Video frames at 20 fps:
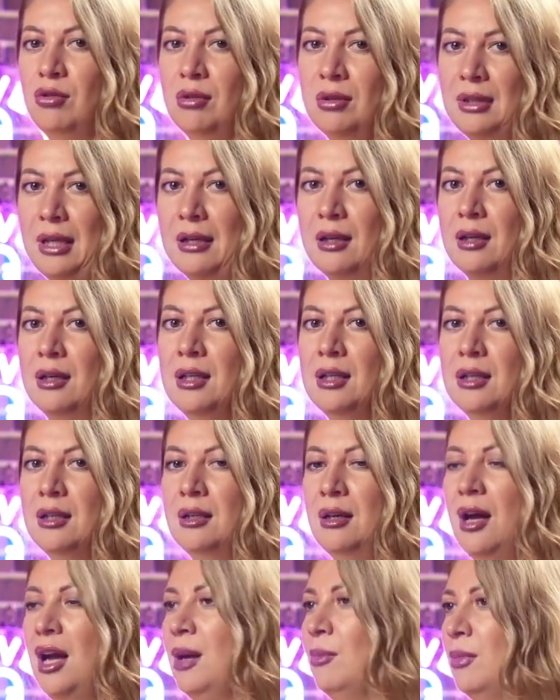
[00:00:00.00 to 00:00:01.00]
Like,
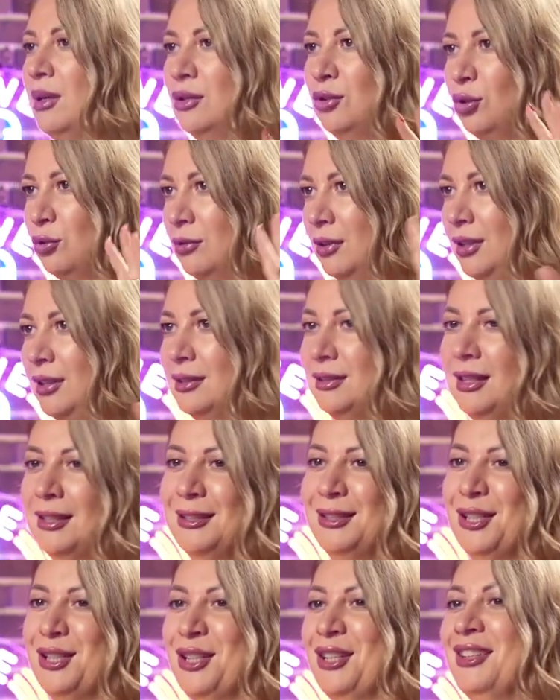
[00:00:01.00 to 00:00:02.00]
I'm a totally
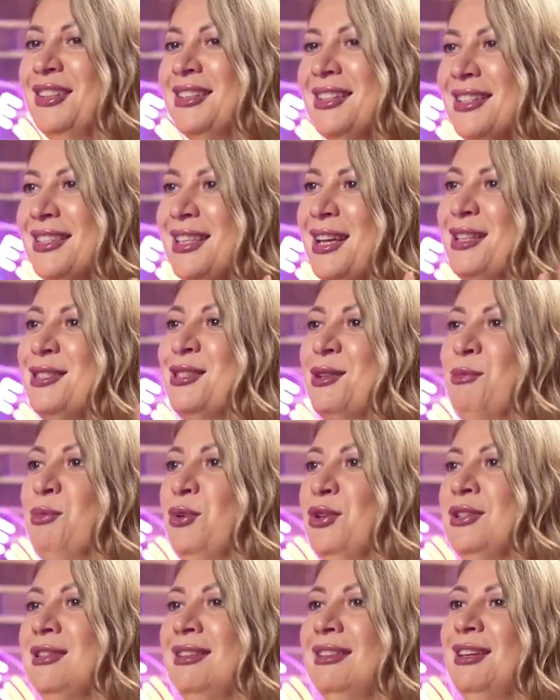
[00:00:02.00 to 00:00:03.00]
sensor
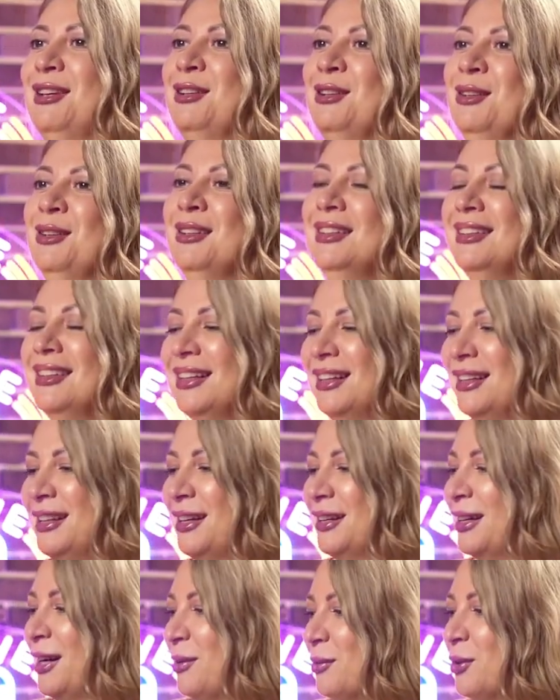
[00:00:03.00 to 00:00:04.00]
person, you know,
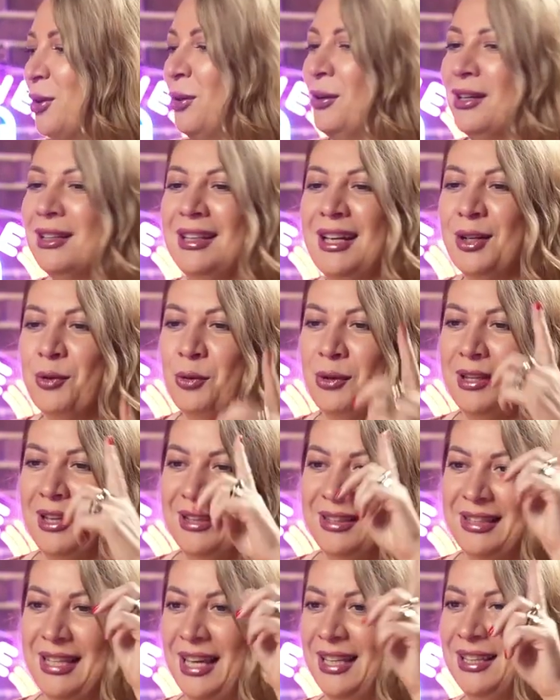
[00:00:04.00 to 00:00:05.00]
like I'm going like with
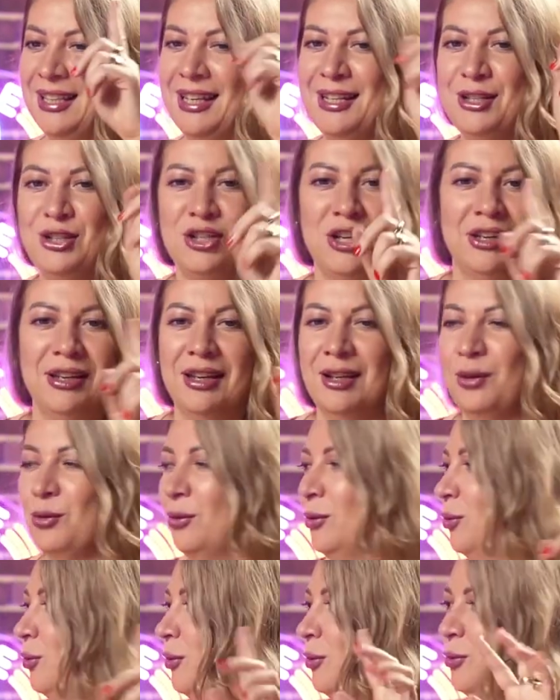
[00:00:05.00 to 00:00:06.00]
antenna and checking
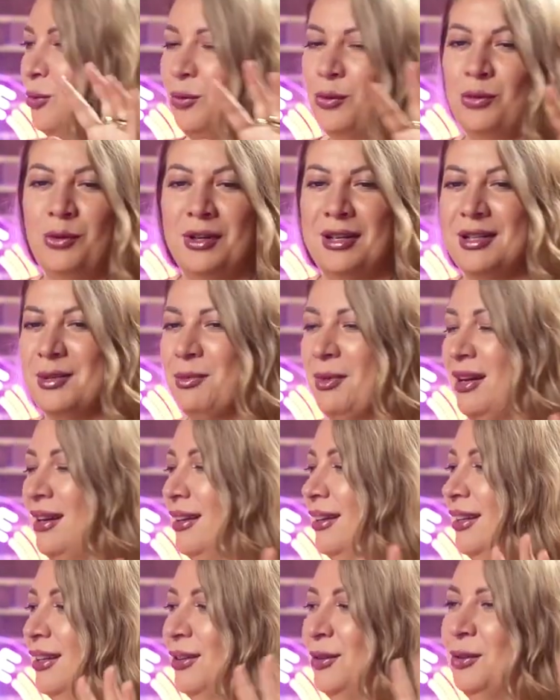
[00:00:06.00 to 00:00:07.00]
where is my,
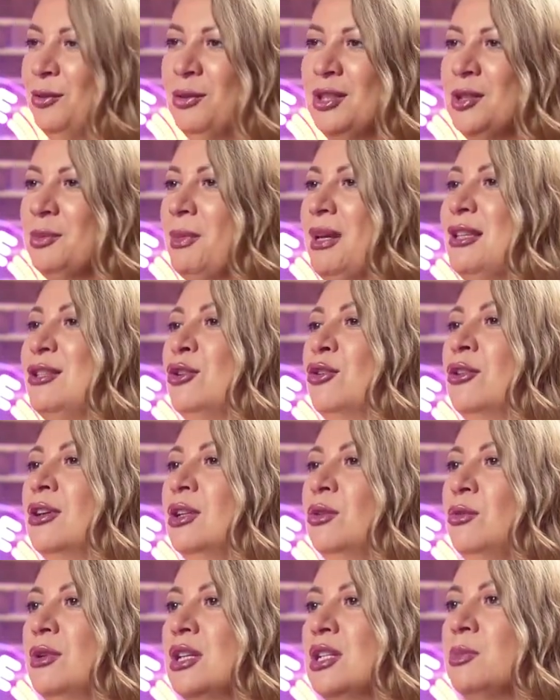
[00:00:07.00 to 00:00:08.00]
you know, where's my
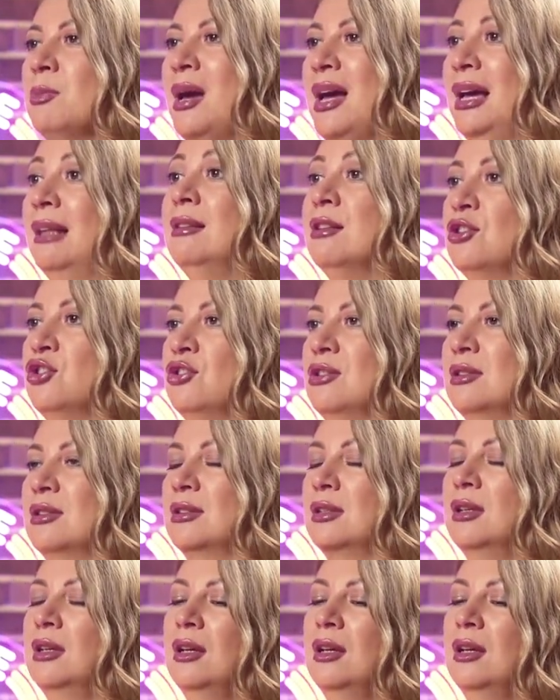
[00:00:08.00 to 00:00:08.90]
circle, where's my energies.